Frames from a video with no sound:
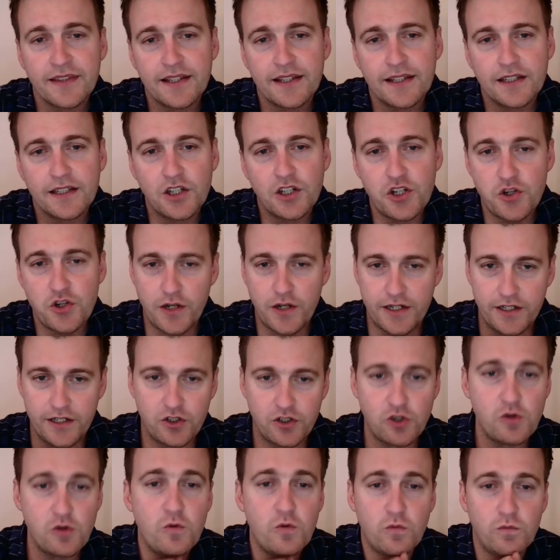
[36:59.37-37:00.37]
could you
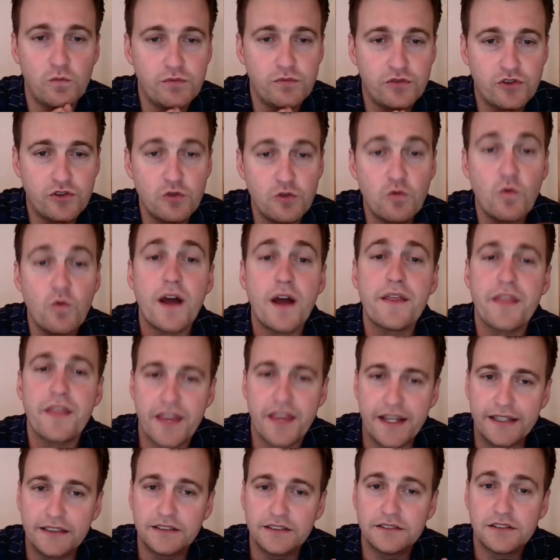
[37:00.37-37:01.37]
do one
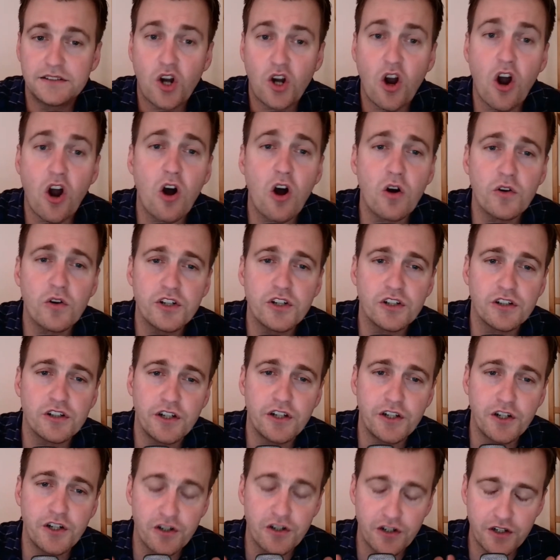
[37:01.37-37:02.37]
thing? Call
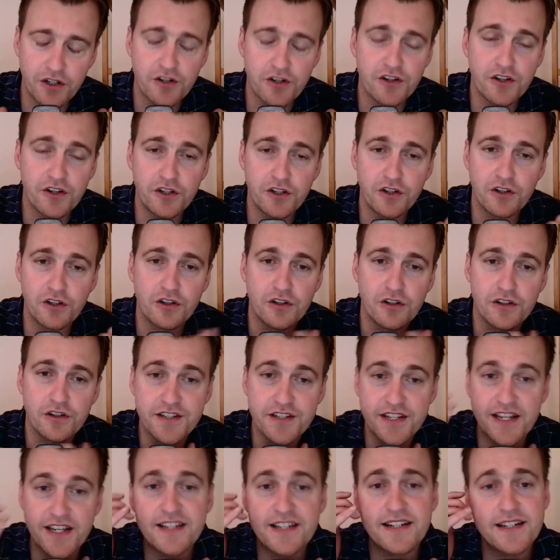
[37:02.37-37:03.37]
your
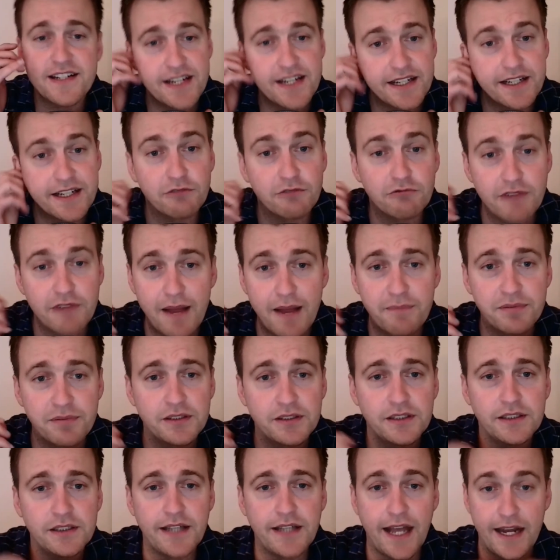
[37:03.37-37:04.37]
season ticket rep
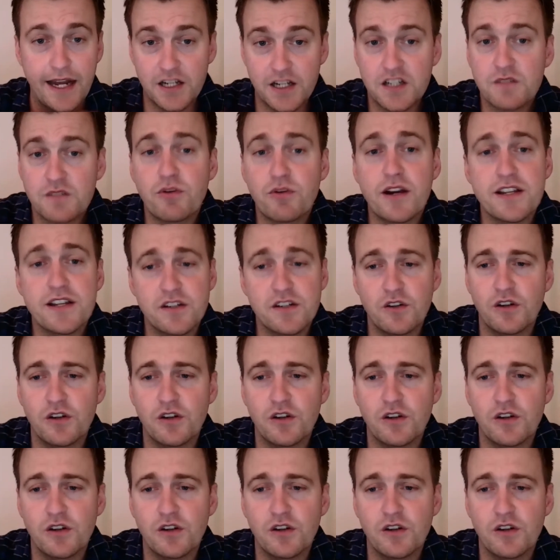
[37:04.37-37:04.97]
and express your